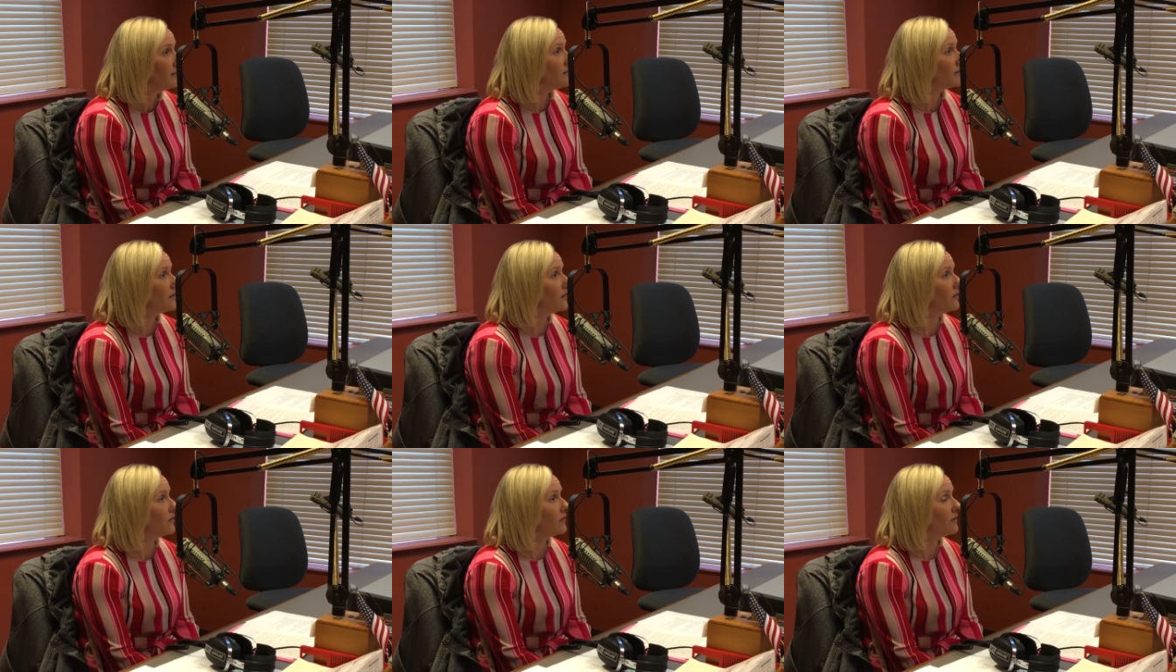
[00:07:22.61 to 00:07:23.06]

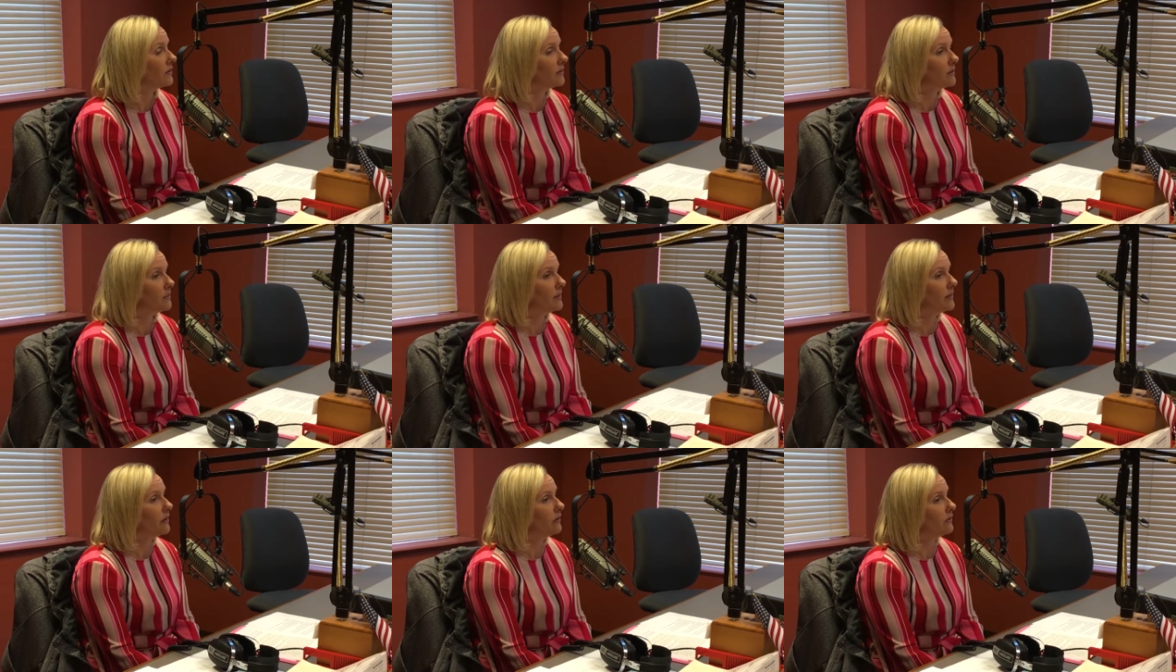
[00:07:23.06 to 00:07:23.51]
so they're
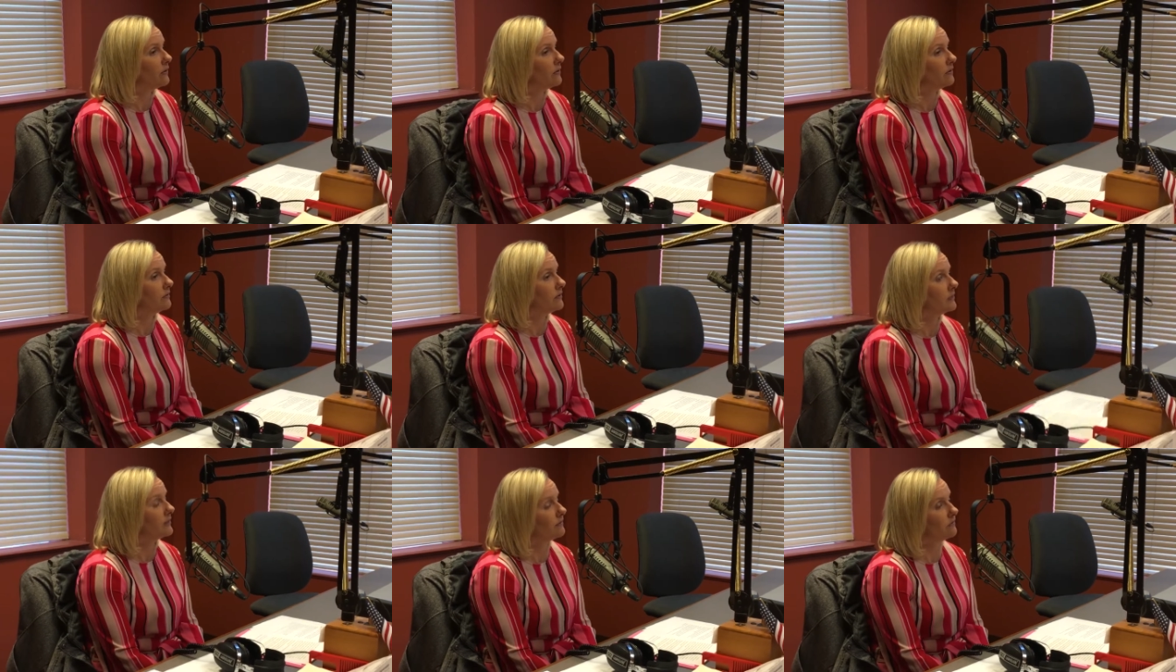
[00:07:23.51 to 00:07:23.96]
going to be going
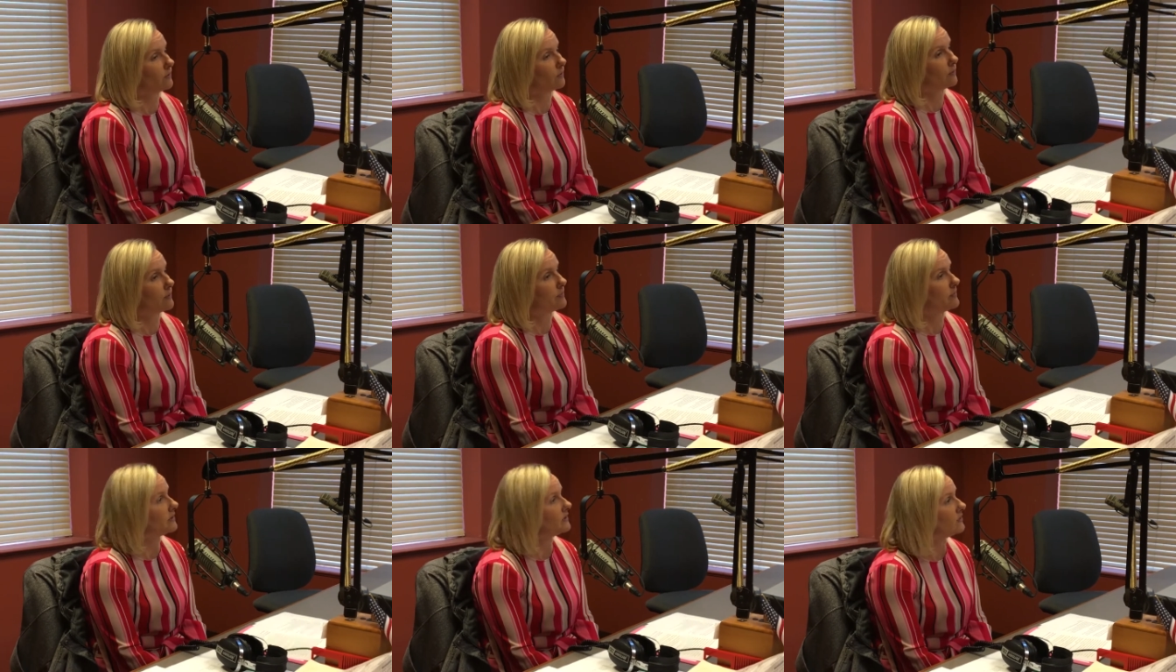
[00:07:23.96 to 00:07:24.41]
over different
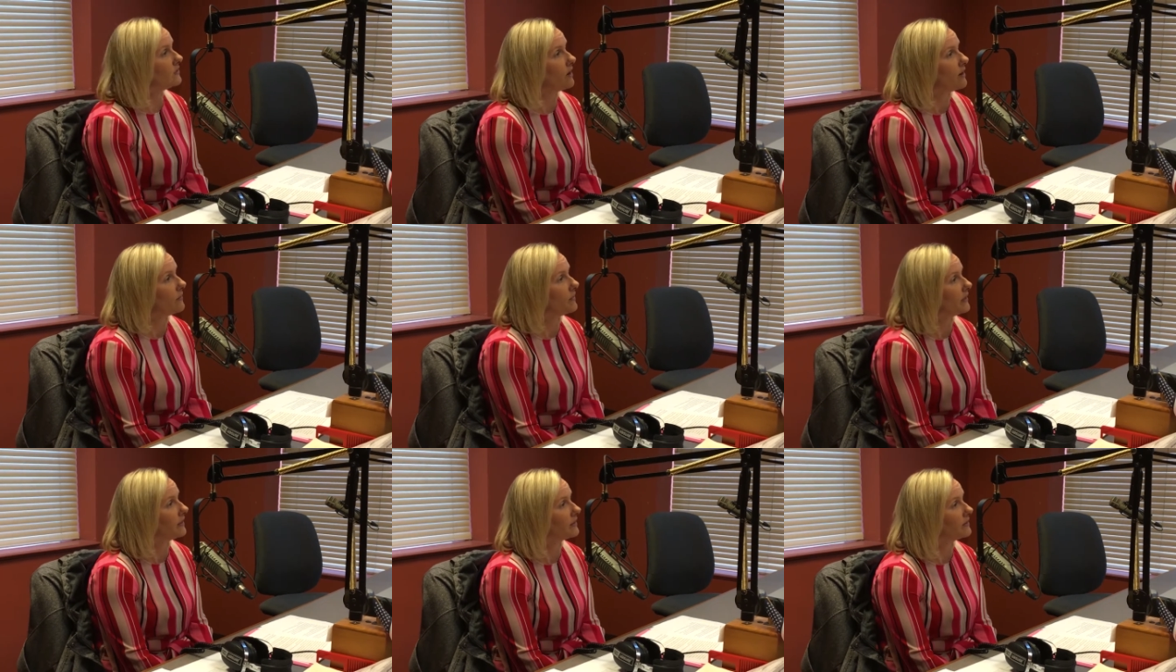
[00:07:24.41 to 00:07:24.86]
women's
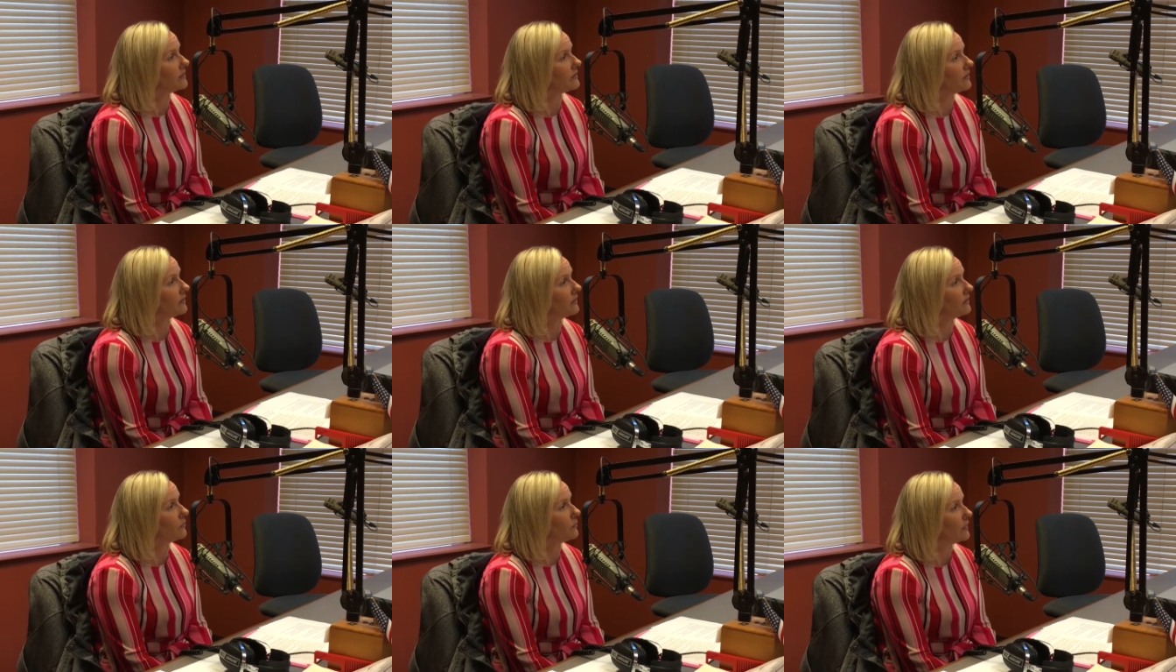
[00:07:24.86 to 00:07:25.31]
topics.
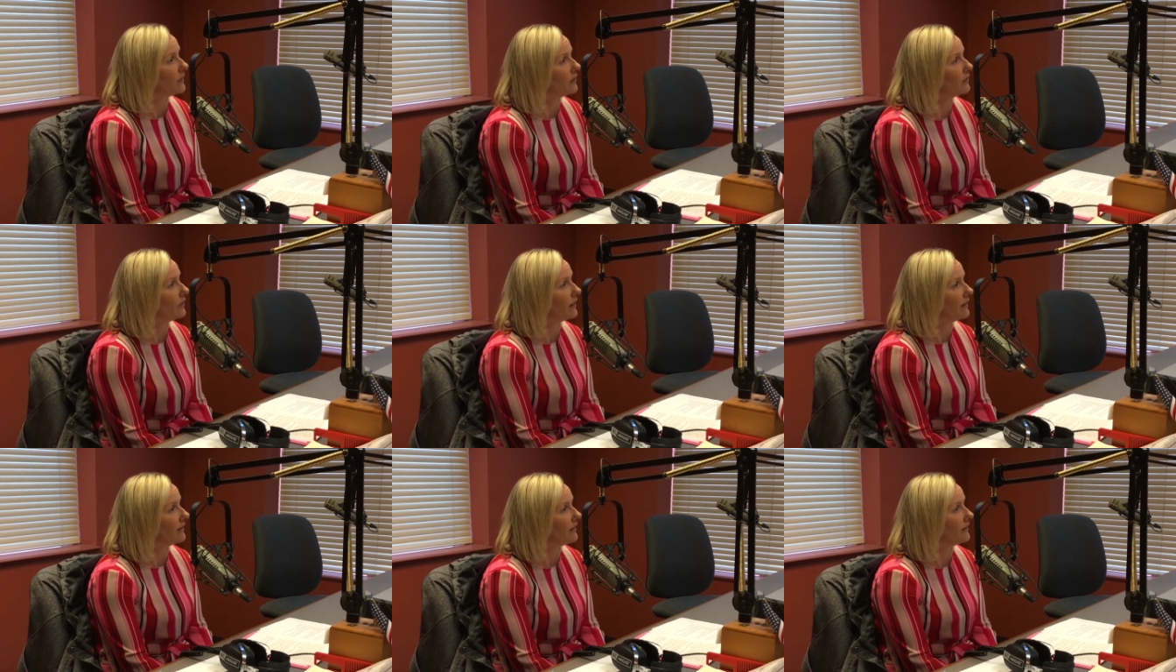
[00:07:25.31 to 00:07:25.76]
So it'll be a
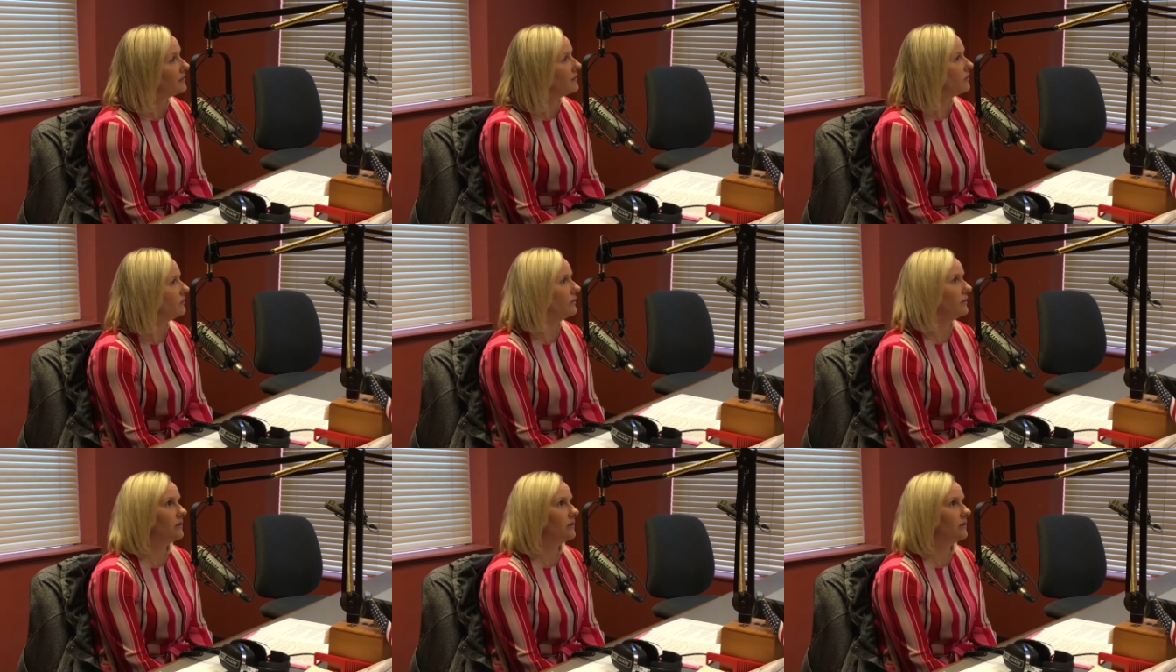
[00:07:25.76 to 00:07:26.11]
great night too.